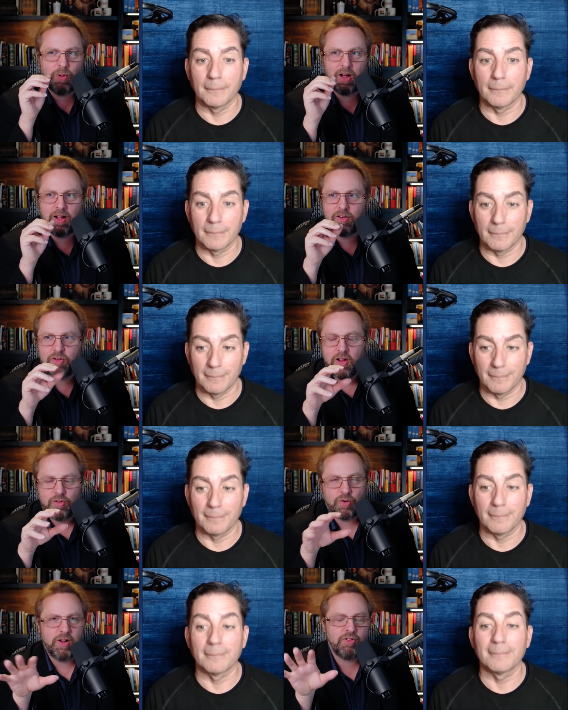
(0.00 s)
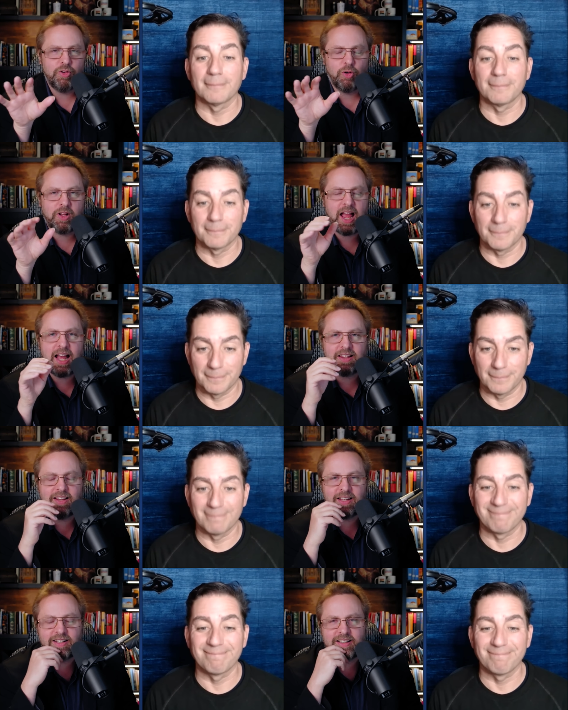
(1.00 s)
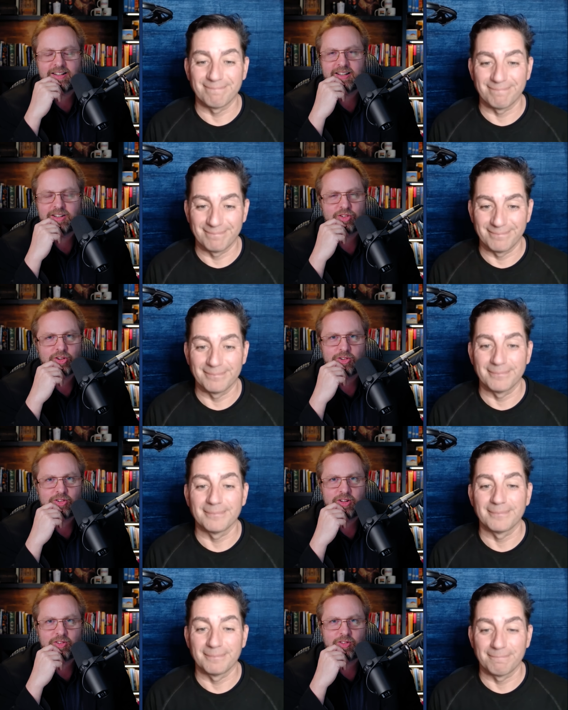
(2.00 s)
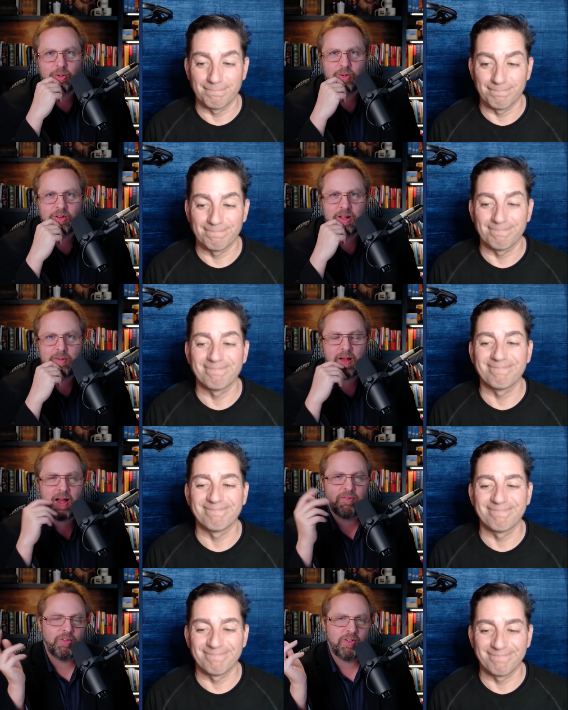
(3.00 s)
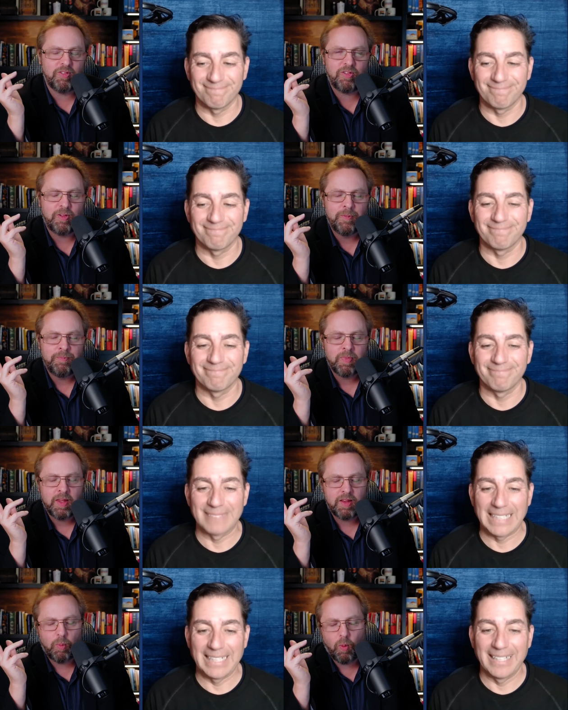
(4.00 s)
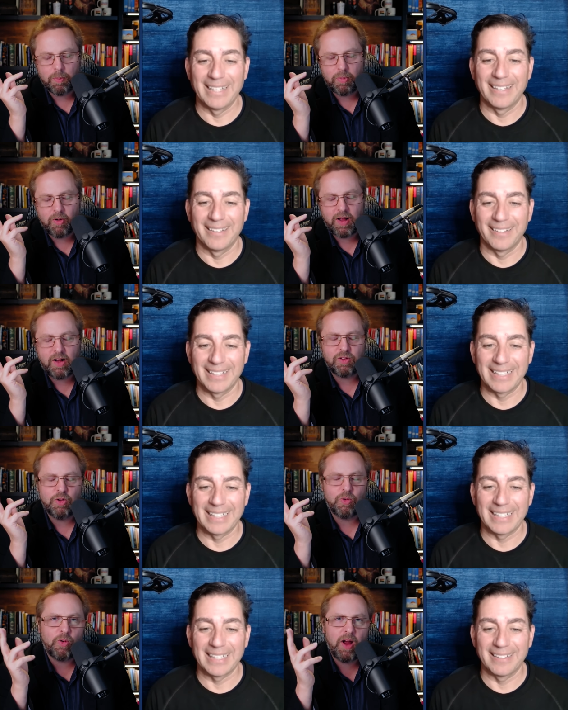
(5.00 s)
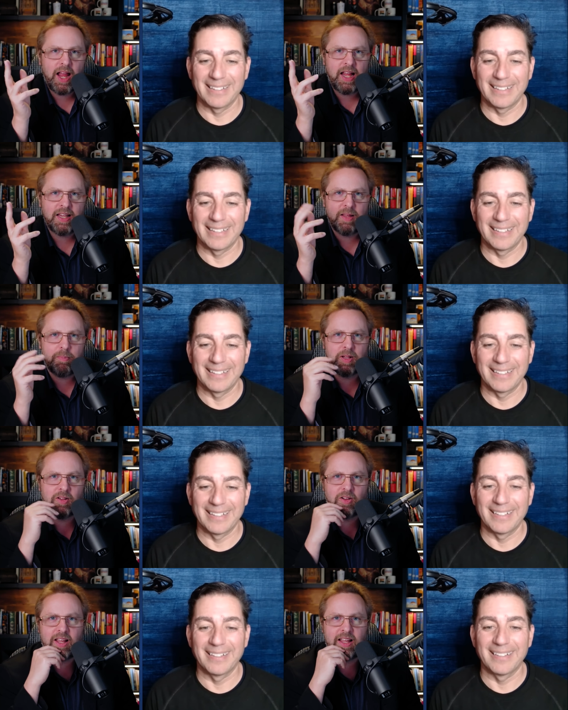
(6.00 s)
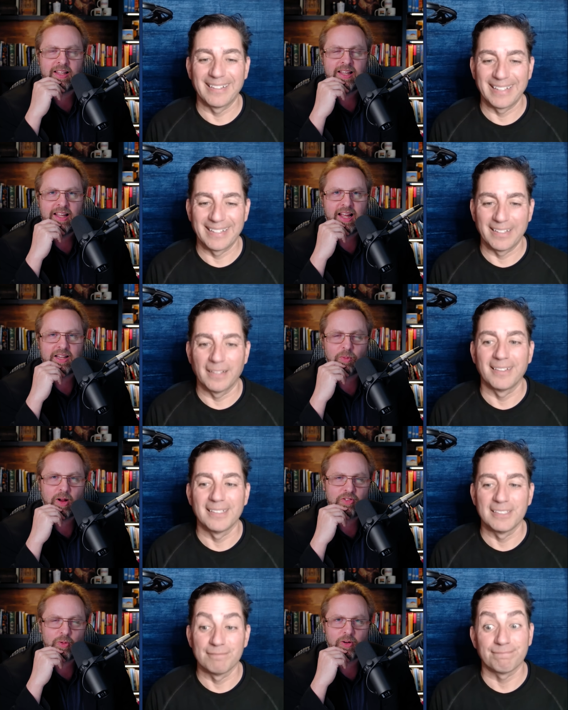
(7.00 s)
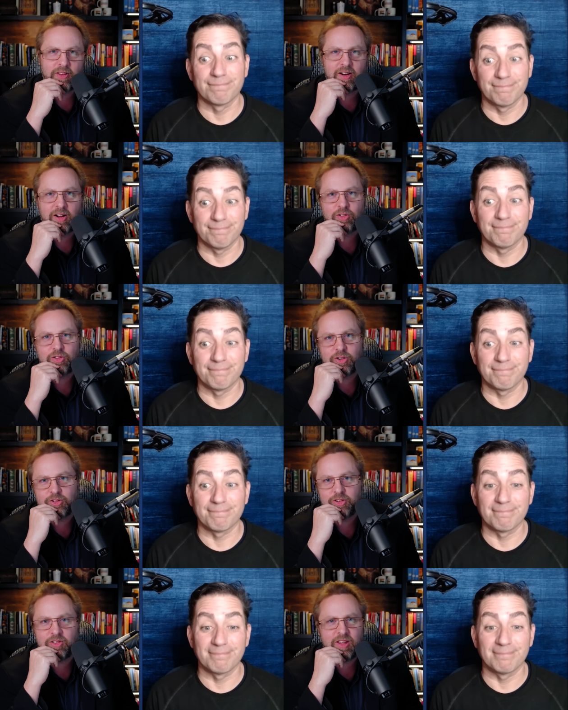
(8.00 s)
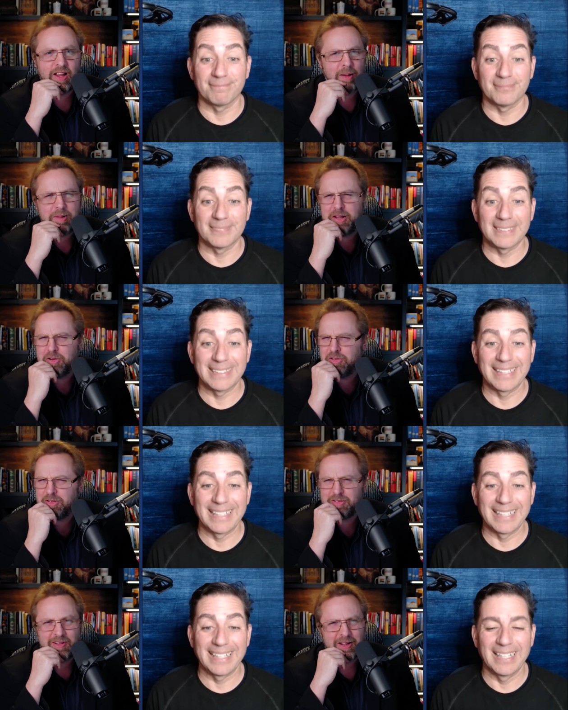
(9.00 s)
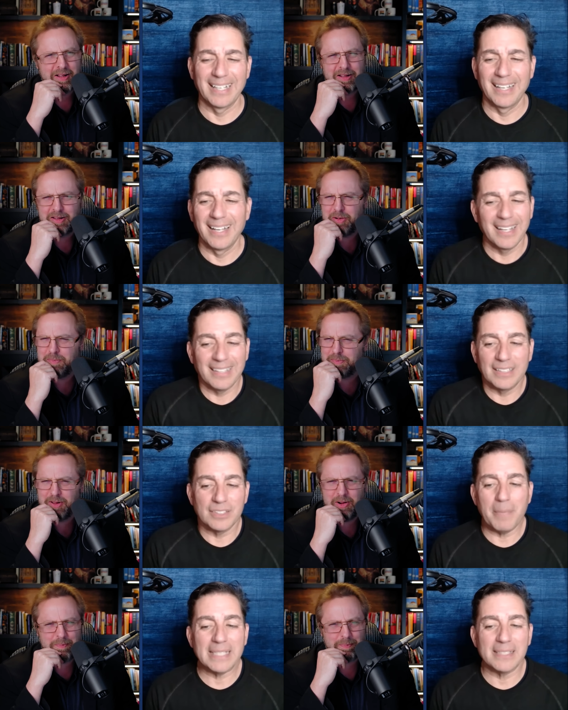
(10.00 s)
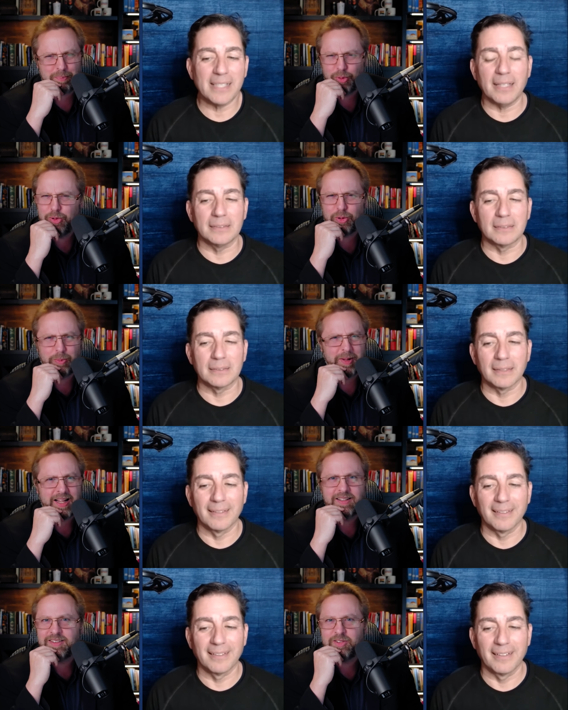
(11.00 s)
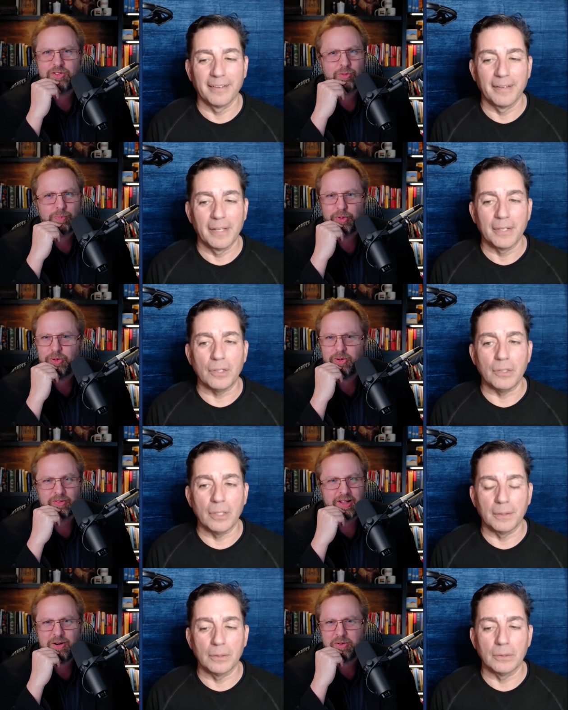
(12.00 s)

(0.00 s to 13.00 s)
Speaker 1: uh, traditional Catholic uh, churches. They were they've ever since the war broke out in Ukraine. They've been looking at the Russian Orthodox churches here. I mean, they're just they're this they're brutal, sense. man. They're just brutal. They don't